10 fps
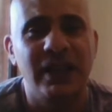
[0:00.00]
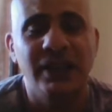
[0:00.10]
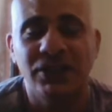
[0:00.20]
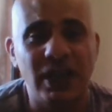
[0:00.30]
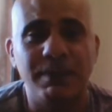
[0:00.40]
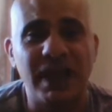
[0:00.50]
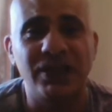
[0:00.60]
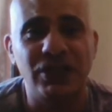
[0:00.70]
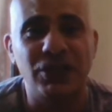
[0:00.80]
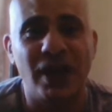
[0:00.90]
CBS
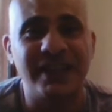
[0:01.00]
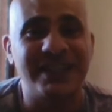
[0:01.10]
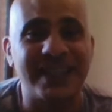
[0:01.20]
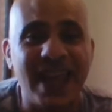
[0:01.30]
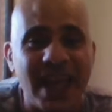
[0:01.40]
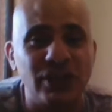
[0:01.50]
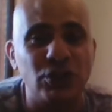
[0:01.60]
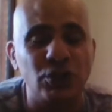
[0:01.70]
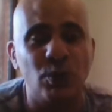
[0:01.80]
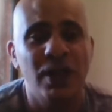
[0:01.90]
decided to
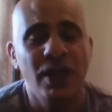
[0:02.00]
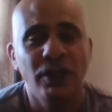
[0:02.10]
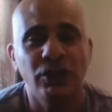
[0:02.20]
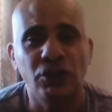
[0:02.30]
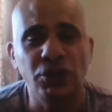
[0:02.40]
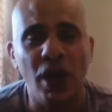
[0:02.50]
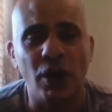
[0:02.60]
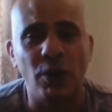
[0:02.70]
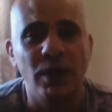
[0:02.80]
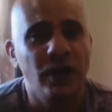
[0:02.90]
cancel the
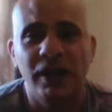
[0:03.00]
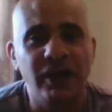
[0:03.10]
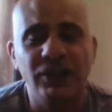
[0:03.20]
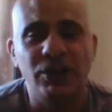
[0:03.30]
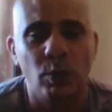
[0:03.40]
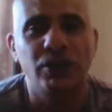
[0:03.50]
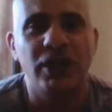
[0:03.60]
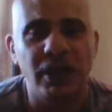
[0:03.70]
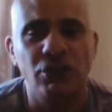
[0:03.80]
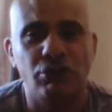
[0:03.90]
show, Calista wasn't
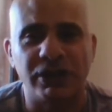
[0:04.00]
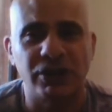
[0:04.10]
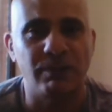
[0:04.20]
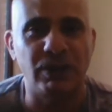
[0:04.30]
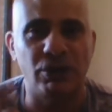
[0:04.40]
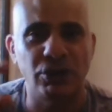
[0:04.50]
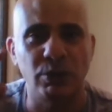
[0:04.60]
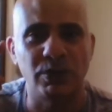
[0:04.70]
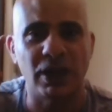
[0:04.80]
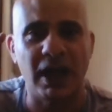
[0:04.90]
interested because she
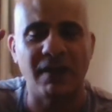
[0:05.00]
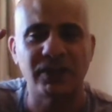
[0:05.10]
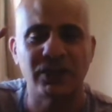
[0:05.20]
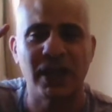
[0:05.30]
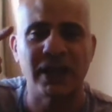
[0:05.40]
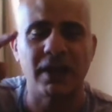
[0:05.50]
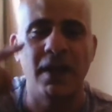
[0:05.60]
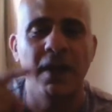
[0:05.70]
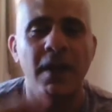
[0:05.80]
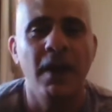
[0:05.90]
was going to have to take
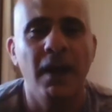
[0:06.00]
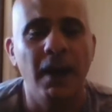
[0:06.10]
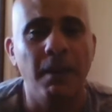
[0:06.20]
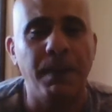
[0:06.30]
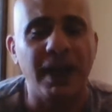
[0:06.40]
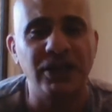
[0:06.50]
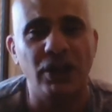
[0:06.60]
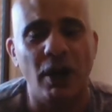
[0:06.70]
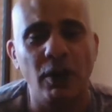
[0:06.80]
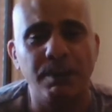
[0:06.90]
a pay
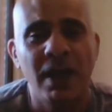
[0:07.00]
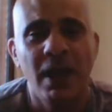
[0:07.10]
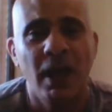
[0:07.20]
slope.